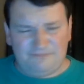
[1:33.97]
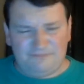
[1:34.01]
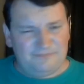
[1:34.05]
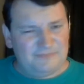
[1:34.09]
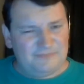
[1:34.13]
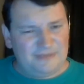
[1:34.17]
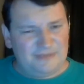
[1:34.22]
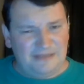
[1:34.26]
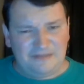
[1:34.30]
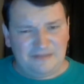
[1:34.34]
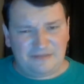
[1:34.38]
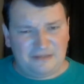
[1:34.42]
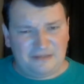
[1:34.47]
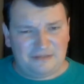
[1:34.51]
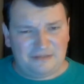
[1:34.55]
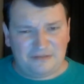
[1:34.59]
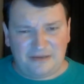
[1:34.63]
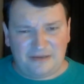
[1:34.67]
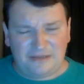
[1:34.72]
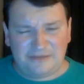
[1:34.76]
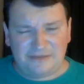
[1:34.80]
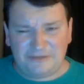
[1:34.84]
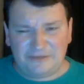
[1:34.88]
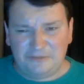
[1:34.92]
it's
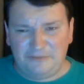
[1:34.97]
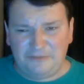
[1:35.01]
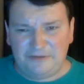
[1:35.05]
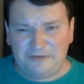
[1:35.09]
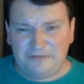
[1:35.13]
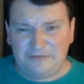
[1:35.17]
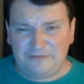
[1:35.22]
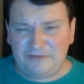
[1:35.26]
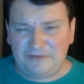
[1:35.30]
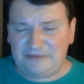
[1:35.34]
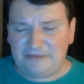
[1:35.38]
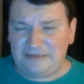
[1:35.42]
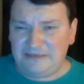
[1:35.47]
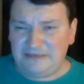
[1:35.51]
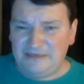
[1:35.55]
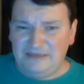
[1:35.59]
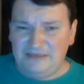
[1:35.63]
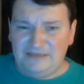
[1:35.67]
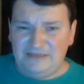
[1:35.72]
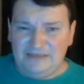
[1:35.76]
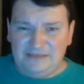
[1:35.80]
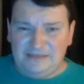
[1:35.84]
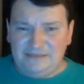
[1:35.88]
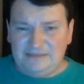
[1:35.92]
got a little bit of a
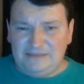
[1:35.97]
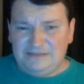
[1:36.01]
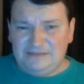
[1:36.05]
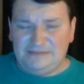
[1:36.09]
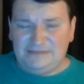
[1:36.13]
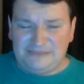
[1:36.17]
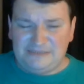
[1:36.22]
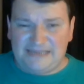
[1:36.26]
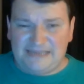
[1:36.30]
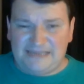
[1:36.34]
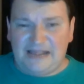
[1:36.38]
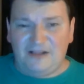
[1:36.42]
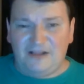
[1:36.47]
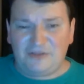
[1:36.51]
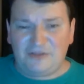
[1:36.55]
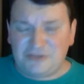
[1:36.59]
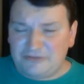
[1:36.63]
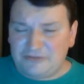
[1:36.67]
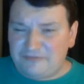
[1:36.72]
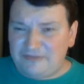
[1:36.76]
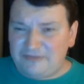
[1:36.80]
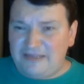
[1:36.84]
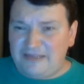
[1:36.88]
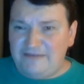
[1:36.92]

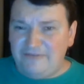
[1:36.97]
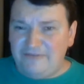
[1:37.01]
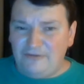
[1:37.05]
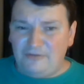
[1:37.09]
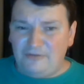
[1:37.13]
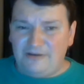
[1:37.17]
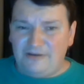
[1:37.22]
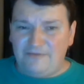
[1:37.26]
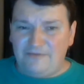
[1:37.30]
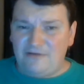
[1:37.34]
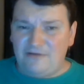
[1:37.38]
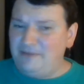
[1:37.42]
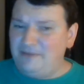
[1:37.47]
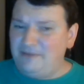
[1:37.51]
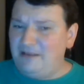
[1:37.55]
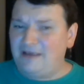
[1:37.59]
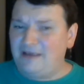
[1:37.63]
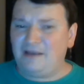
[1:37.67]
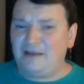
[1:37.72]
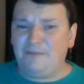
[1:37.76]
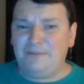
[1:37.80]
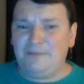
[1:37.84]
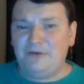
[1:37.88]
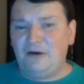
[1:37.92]
nostalgic flavor or whatever. I mean, I
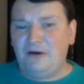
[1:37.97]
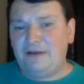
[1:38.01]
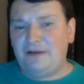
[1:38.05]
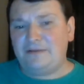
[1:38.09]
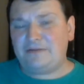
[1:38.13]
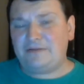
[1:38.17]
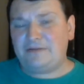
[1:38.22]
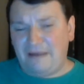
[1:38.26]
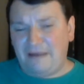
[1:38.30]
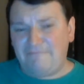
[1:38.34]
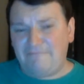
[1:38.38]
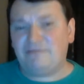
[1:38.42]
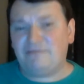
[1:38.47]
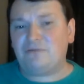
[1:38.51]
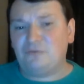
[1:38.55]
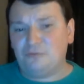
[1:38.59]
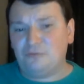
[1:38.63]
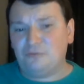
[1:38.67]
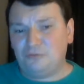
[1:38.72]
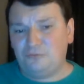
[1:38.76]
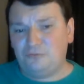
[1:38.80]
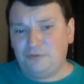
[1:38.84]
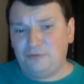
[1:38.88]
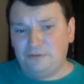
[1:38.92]
got to be honest. I've
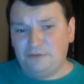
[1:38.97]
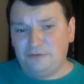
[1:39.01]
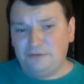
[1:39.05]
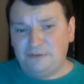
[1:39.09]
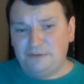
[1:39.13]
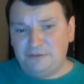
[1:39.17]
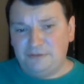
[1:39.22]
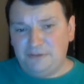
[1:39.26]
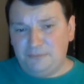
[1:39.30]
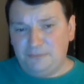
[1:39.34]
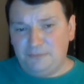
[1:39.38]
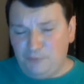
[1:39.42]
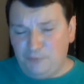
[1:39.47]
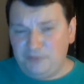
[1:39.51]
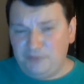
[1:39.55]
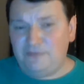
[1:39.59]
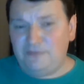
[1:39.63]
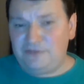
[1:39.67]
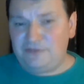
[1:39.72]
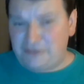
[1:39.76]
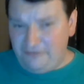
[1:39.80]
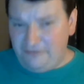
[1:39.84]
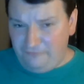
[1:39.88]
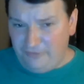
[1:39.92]
soloed pretty
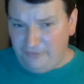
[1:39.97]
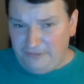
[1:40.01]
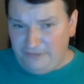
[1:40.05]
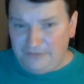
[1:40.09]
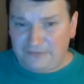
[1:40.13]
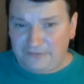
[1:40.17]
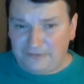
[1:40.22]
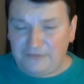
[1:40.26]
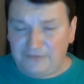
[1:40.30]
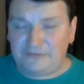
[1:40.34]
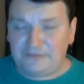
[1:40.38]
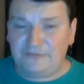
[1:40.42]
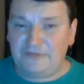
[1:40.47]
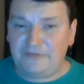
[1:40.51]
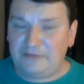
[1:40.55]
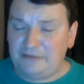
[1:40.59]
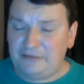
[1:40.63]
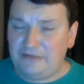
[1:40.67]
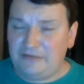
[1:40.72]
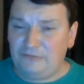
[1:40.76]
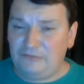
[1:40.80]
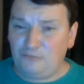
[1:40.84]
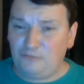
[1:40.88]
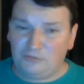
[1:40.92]
much every instance in
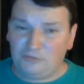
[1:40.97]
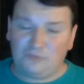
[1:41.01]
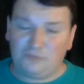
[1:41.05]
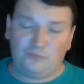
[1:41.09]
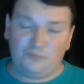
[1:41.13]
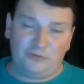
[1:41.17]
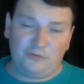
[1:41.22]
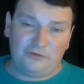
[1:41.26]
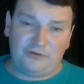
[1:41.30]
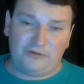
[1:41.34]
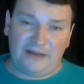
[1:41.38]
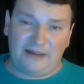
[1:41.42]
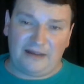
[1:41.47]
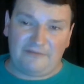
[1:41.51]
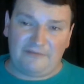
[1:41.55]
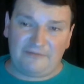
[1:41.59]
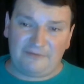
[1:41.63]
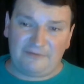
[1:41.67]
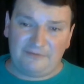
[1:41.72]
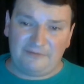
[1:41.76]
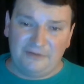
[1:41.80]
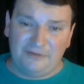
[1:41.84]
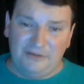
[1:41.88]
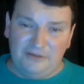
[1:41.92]
World of
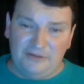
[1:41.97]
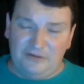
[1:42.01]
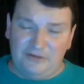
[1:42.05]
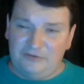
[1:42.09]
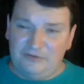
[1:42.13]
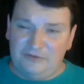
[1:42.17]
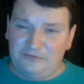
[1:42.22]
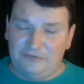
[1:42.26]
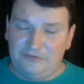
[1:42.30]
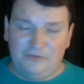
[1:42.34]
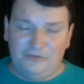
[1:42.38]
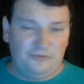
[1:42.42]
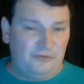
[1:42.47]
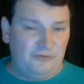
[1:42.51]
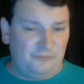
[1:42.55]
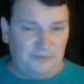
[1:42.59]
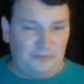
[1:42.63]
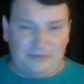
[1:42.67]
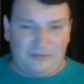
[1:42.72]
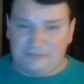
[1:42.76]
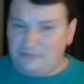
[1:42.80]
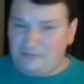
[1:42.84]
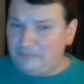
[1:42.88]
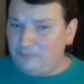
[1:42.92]
Warcraft,
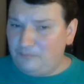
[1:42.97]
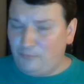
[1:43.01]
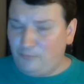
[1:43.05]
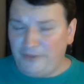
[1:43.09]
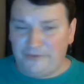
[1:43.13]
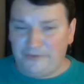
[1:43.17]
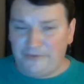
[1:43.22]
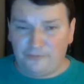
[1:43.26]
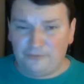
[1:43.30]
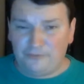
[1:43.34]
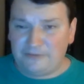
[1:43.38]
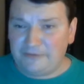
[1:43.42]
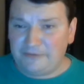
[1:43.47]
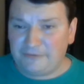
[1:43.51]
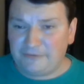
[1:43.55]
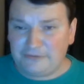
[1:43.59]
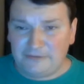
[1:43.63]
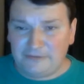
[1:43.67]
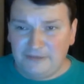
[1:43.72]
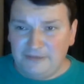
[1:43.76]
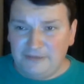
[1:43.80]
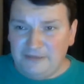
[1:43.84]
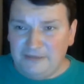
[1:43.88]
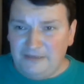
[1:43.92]
at some point or
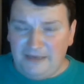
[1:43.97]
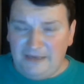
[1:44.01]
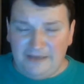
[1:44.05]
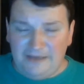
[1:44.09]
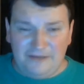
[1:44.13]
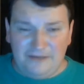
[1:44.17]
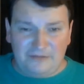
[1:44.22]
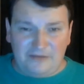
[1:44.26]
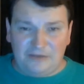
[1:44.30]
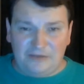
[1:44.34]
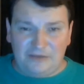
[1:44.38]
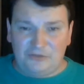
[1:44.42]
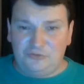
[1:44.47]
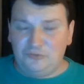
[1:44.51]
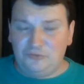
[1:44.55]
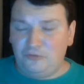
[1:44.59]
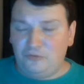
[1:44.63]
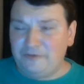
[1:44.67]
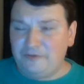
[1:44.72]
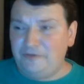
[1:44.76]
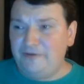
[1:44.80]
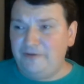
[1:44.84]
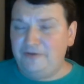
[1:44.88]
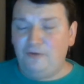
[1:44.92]
another. And it's kind of
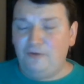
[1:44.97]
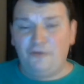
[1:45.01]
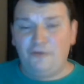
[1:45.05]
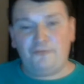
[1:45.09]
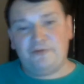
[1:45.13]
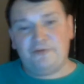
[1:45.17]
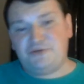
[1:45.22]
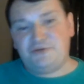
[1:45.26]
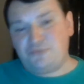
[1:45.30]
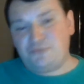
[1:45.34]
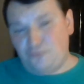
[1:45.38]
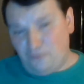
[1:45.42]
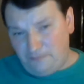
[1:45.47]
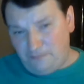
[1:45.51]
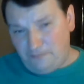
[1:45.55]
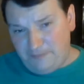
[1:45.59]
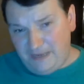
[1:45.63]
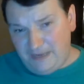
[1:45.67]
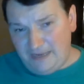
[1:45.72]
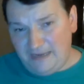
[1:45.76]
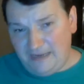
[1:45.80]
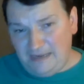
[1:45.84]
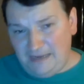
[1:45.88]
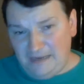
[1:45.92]
cool. You go through it at your own
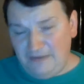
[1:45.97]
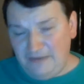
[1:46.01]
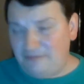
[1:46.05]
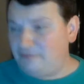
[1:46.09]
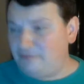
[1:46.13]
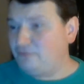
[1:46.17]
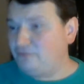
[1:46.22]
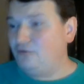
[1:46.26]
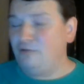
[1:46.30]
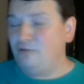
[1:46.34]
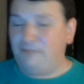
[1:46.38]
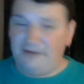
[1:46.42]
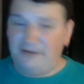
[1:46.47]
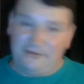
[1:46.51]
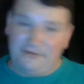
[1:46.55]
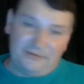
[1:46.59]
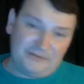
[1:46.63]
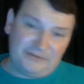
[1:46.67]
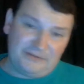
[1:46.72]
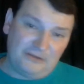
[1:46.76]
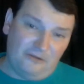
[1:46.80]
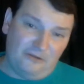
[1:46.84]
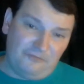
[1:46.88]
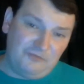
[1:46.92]
pace. You're all by
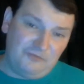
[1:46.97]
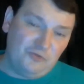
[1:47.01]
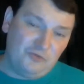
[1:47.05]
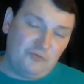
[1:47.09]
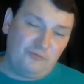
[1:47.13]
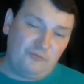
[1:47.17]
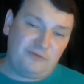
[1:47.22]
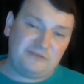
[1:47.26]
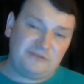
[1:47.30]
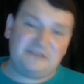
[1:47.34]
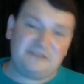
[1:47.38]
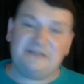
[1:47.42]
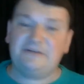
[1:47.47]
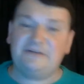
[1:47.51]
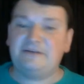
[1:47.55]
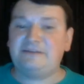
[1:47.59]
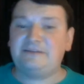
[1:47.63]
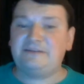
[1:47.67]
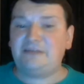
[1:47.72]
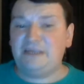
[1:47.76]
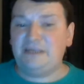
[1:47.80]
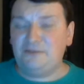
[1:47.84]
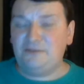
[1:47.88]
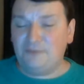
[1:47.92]
yourself. No one's there to
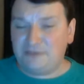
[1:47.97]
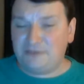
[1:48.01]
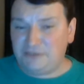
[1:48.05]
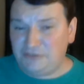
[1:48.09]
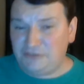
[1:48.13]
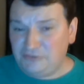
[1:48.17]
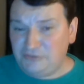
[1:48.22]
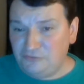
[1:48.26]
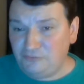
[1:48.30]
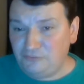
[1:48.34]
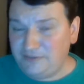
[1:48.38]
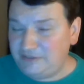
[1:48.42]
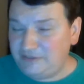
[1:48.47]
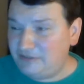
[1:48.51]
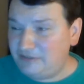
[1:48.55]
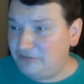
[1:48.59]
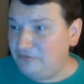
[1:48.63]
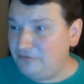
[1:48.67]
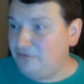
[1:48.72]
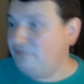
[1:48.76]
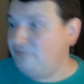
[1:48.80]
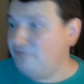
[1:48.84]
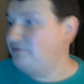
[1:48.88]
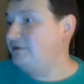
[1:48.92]
tell you what to do, when to
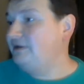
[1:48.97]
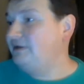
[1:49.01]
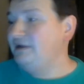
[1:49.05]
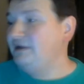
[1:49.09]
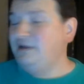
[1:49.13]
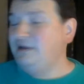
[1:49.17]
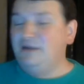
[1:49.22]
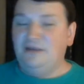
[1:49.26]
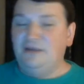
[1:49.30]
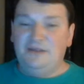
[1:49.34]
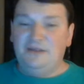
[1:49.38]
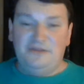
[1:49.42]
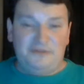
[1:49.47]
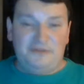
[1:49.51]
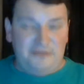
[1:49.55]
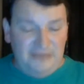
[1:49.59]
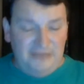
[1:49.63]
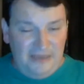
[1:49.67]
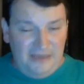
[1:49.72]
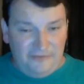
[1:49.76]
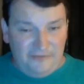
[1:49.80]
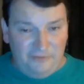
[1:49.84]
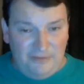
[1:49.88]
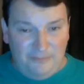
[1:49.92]
do. You can
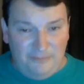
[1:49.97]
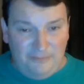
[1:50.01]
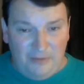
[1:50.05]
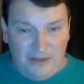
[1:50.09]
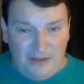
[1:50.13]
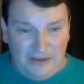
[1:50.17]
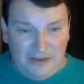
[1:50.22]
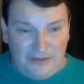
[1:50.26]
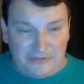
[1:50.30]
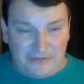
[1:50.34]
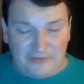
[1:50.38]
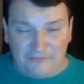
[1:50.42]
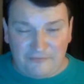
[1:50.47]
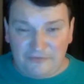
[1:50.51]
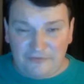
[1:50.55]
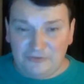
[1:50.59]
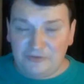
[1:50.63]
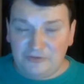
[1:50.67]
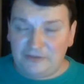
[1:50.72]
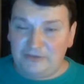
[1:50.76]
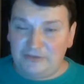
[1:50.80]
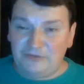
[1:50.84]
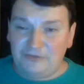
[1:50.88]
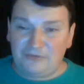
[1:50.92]
see every boss, every
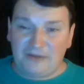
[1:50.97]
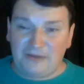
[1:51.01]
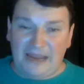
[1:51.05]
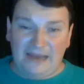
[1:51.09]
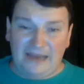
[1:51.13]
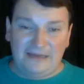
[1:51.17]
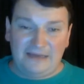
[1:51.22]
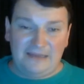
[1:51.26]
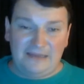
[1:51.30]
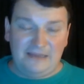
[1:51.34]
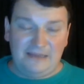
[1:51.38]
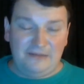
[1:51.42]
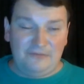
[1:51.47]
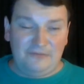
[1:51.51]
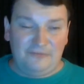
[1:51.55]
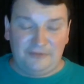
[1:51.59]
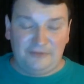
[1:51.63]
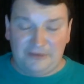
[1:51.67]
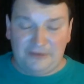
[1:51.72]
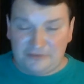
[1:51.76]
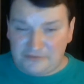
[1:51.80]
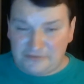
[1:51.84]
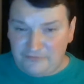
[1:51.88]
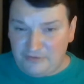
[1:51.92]
nook and cranny,
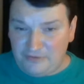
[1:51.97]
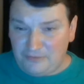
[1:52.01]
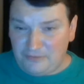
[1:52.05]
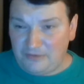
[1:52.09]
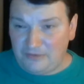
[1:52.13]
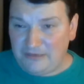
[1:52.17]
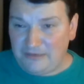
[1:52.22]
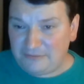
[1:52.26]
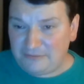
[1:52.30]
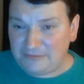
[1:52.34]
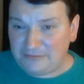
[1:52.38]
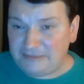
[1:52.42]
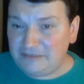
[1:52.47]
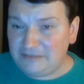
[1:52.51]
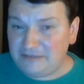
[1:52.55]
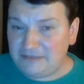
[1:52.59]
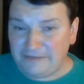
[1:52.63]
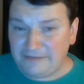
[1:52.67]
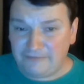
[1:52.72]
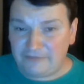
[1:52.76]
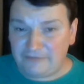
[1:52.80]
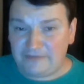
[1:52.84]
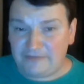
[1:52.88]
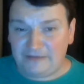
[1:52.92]
finish every quest, kill
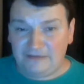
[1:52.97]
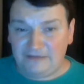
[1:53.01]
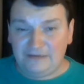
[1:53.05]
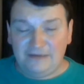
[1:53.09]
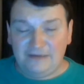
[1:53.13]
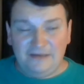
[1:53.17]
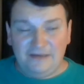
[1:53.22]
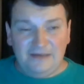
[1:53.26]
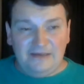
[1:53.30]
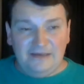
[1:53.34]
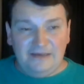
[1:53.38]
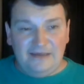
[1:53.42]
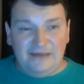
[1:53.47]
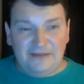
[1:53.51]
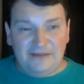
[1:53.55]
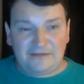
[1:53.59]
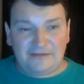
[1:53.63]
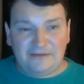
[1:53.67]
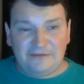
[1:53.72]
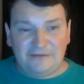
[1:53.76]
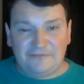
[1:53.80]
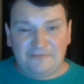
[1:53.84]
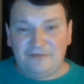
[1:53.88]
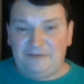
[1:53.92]
everything. And it's
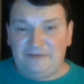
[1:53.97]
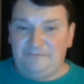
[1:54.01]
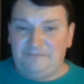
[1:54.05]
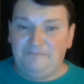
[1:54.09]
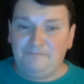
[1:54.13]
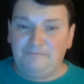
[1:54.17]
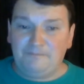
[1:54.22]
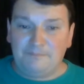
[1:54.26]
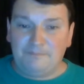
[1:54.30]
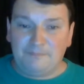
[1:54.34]
kind of fun.